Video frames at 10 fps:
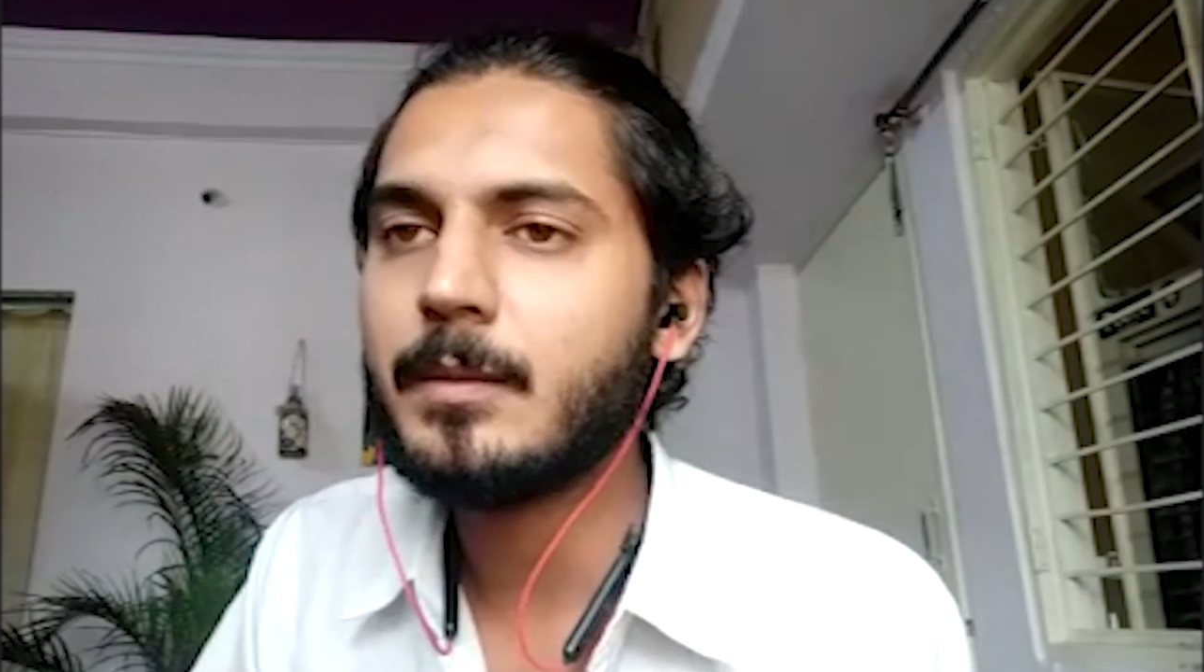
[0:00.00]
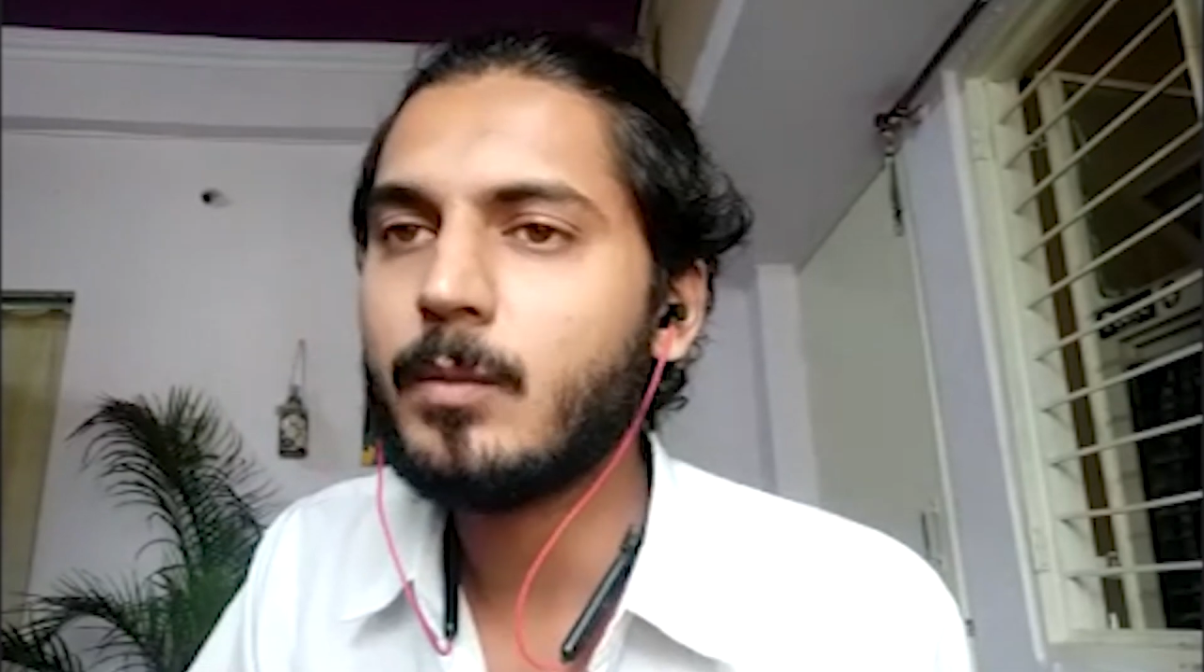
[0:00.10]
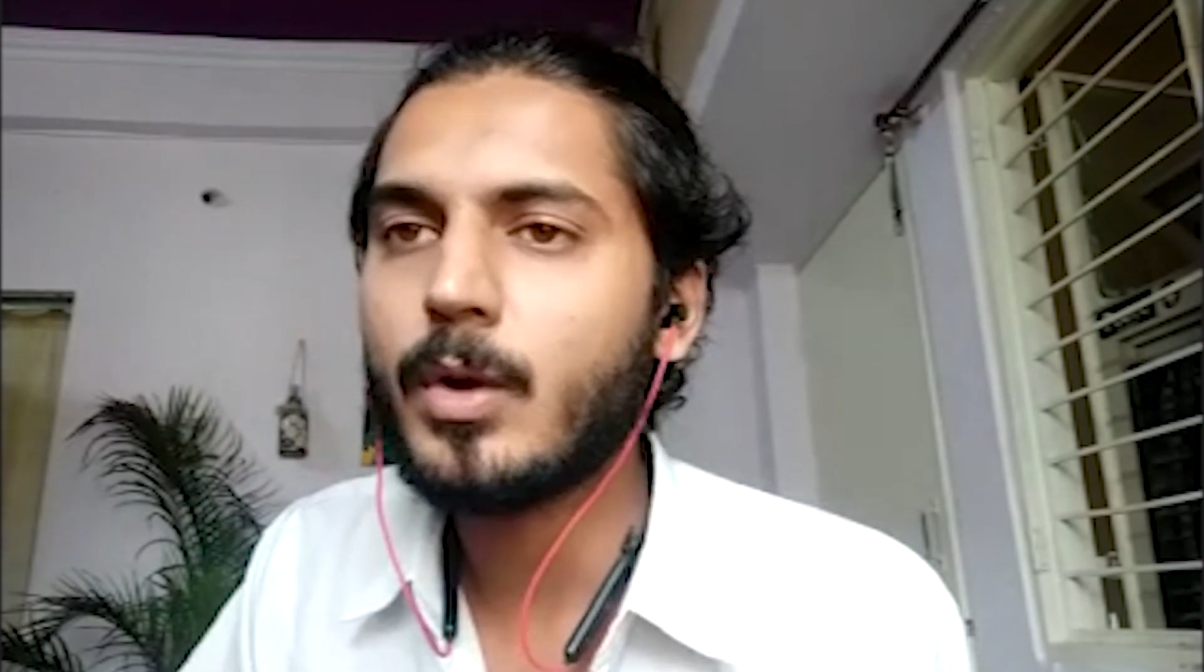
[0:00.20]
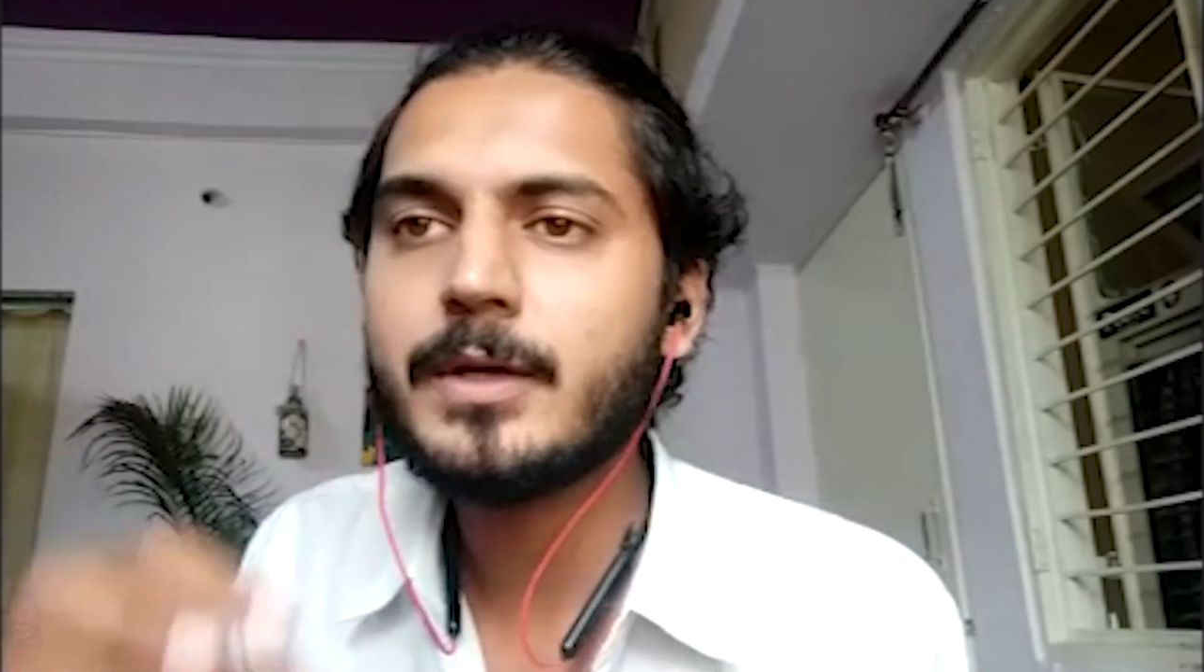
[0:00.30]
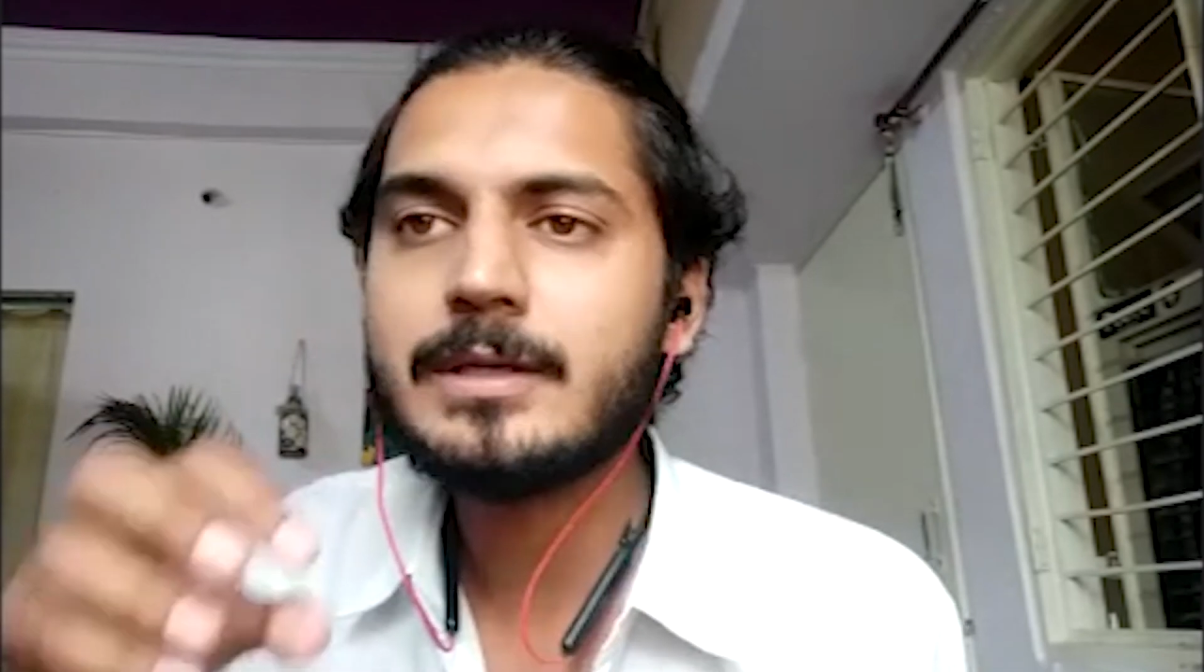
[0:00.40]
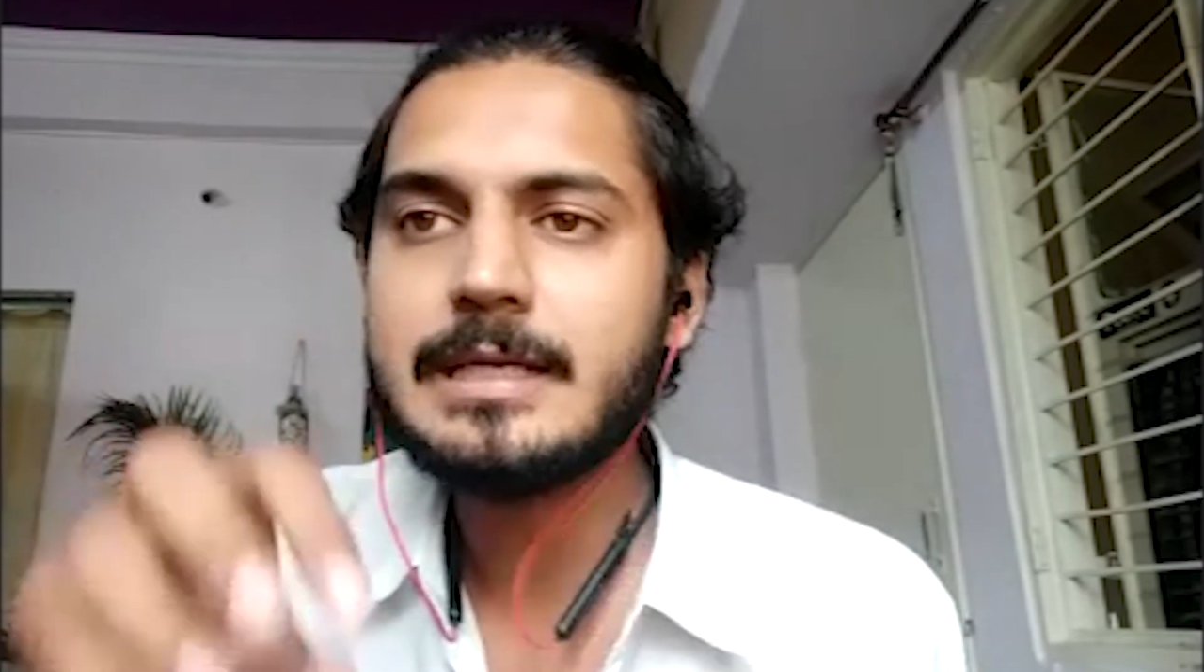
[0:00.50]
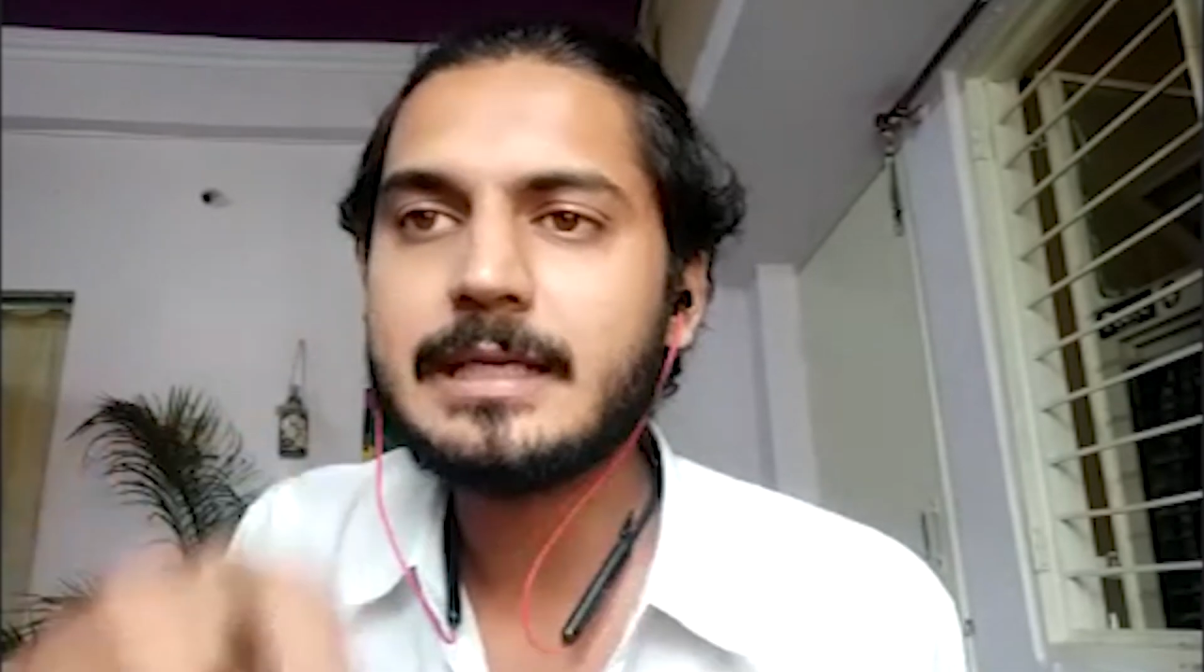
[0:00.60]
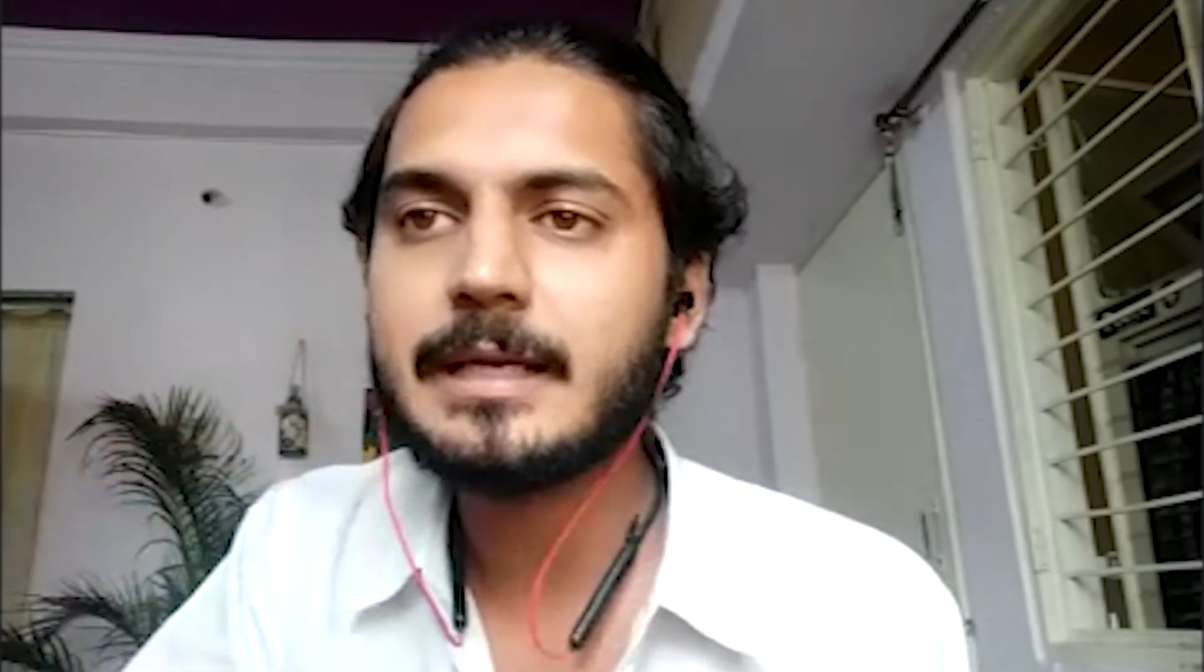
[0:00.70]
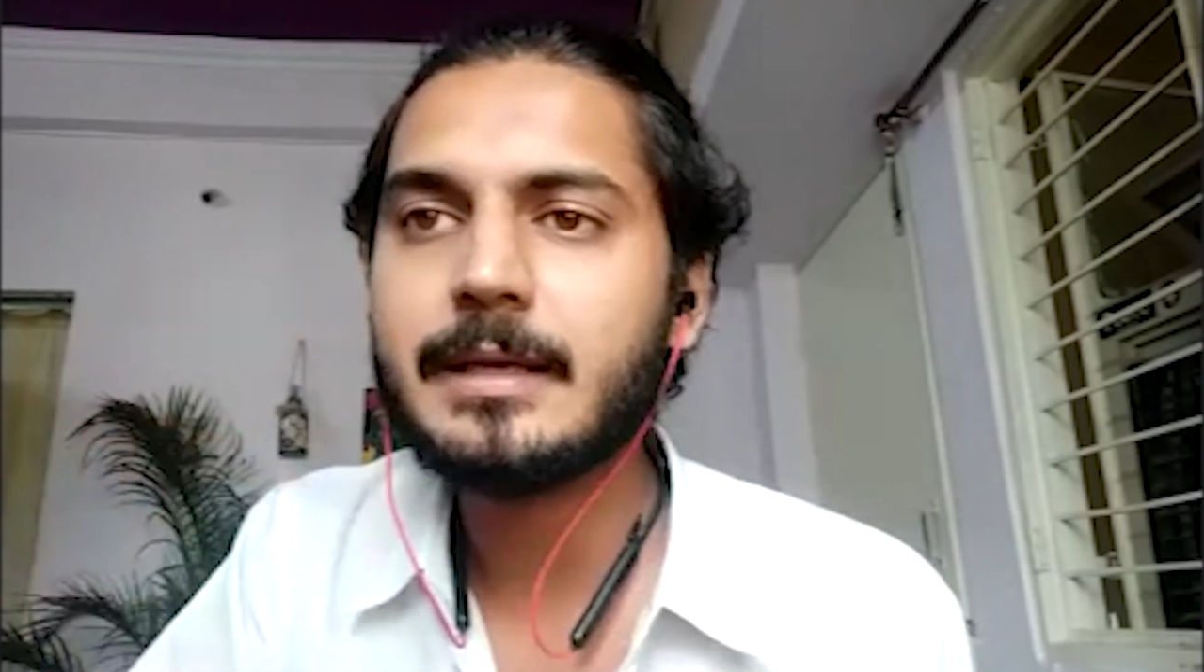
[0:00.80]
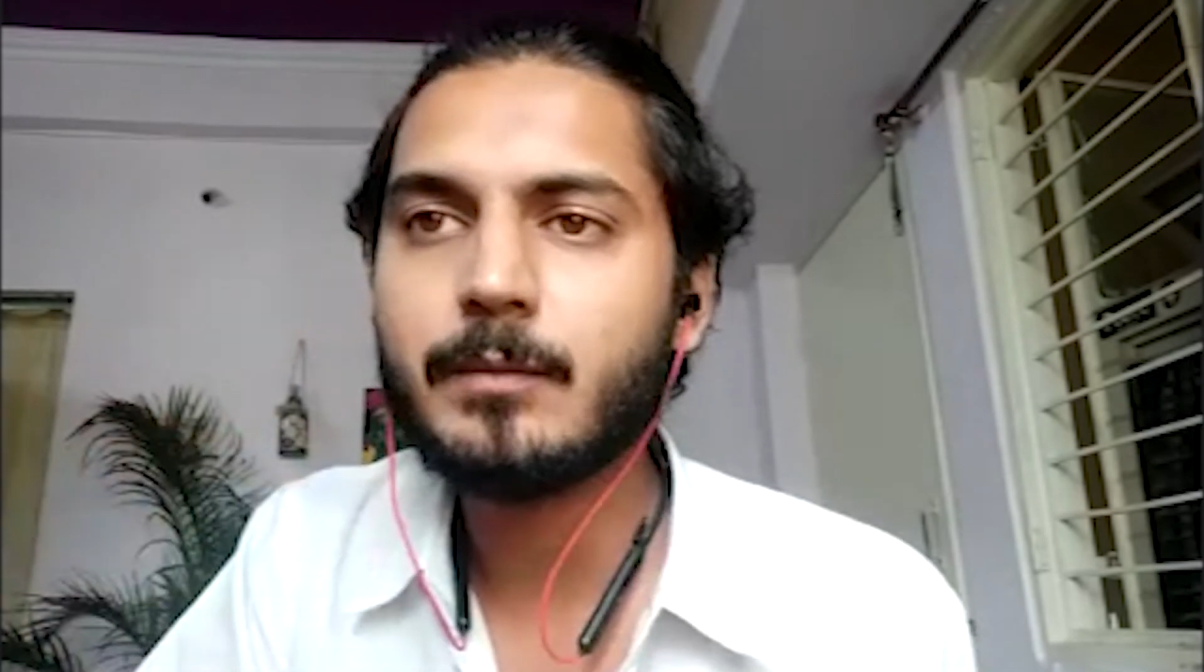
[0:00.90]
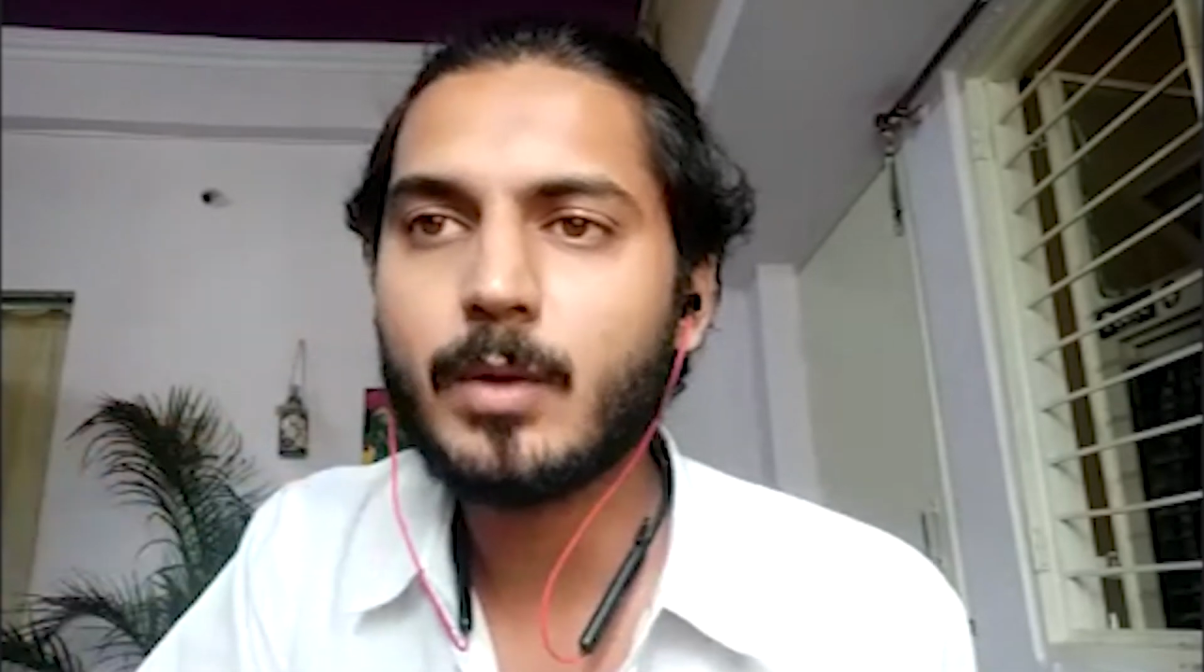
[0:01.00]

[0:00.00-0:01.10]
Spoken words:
what you're taking,